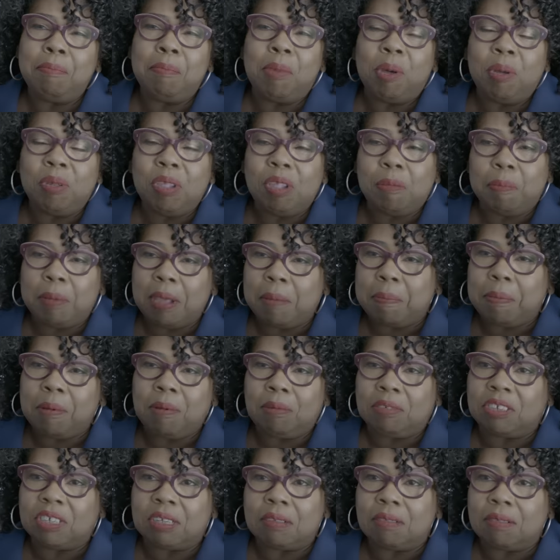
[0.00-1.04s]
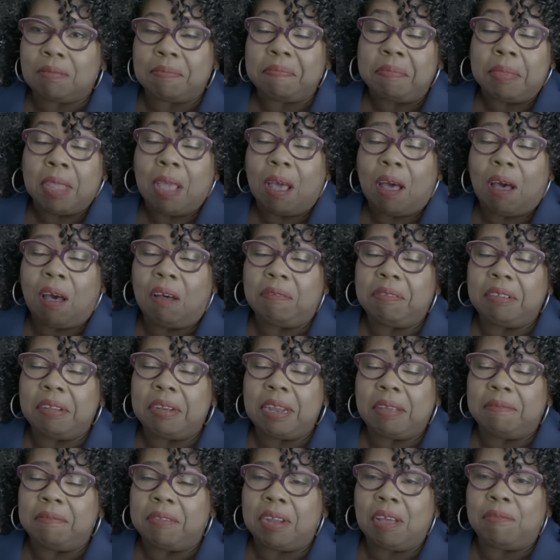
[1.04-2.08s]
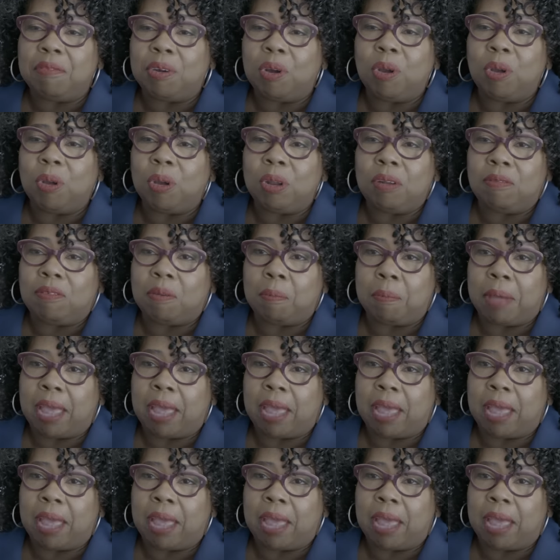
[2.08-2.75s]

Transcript: Most people just often have never heard of a